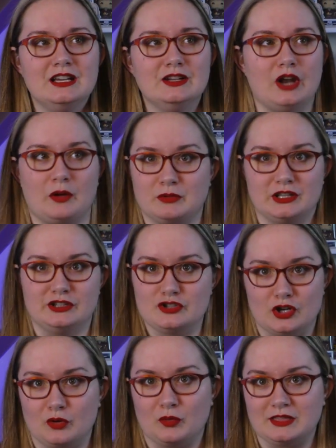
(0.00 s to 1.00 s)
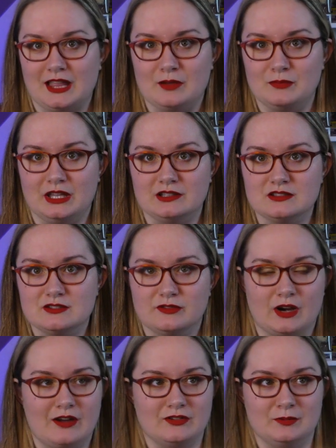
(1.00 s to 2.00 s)
Not really sure what that means
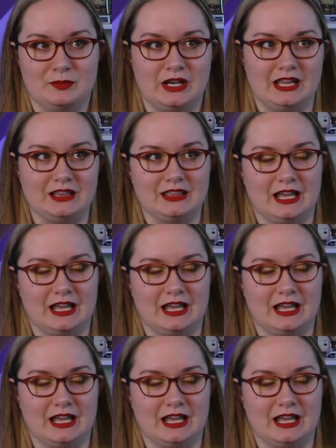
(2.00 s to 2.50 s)
for everybody